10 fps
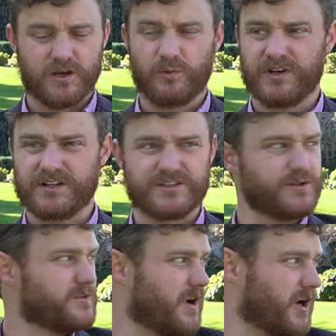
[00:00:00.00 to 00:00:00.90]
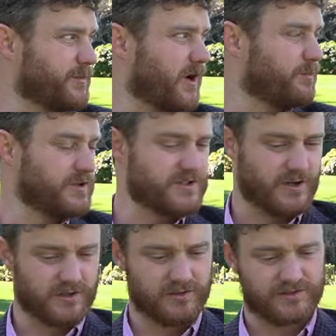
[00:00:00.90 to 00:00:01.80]
we need to talk about
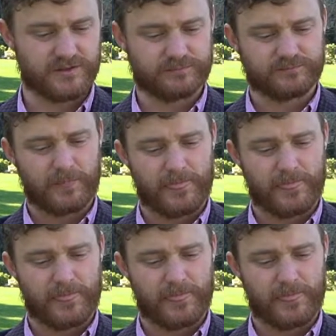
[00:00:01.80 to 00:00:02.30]
paternalism.